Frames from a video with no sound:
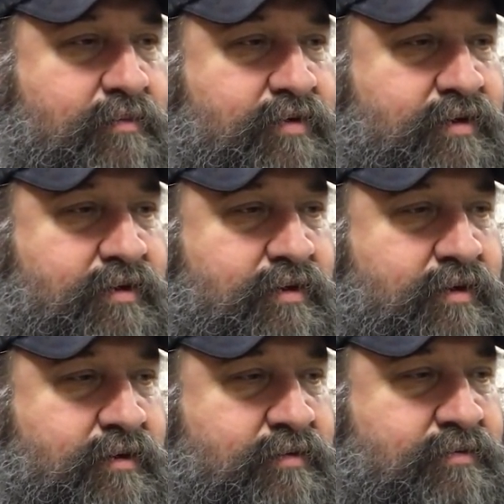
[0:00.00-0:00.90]
But
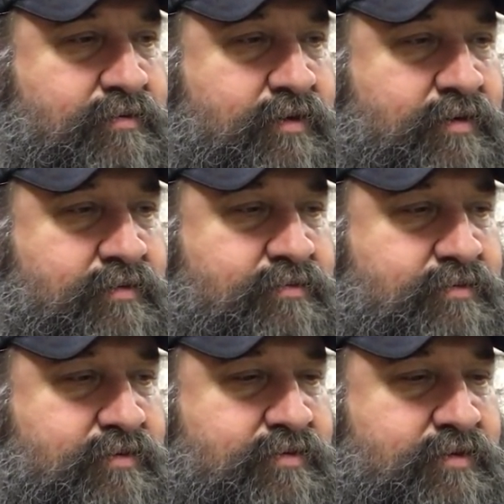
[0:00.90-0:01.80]
uh, yeah,
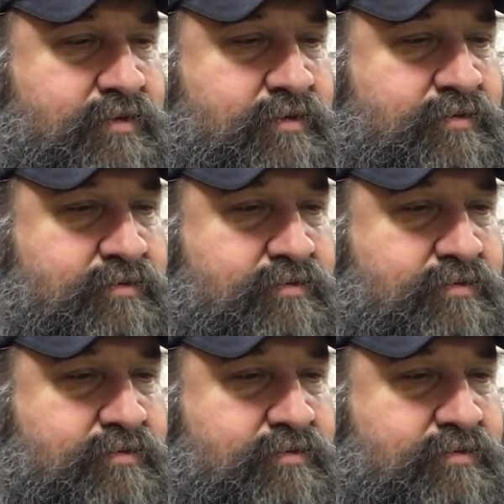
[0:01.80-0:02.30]
it's uh,